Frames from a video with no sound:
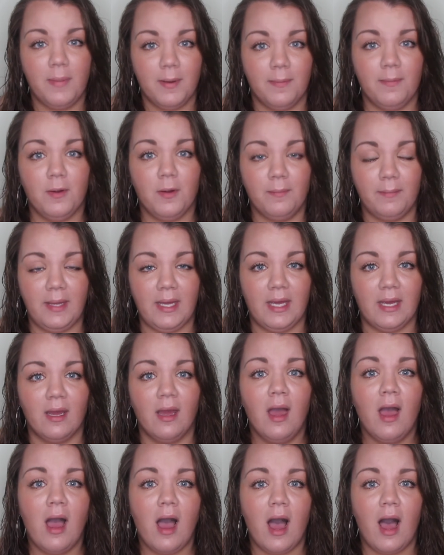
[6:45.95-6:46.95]
But for
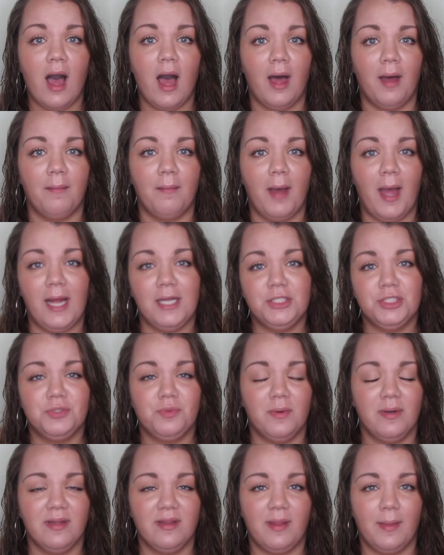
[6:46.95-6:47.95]
me, I
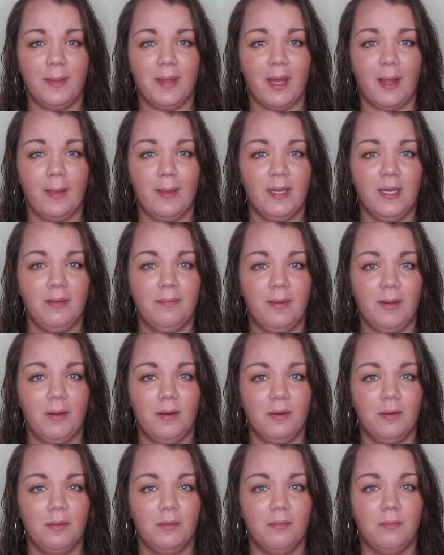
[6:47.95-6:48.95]
just wanted something a little
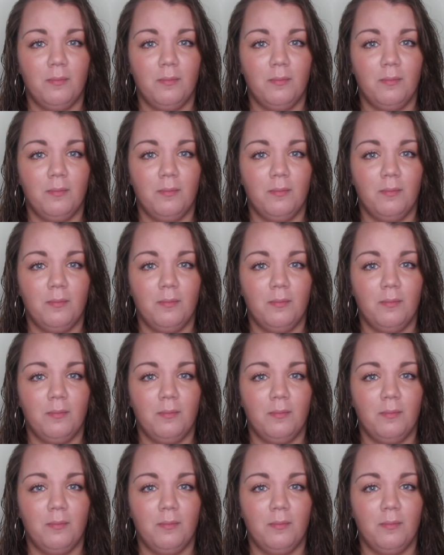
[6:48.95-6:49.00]
bit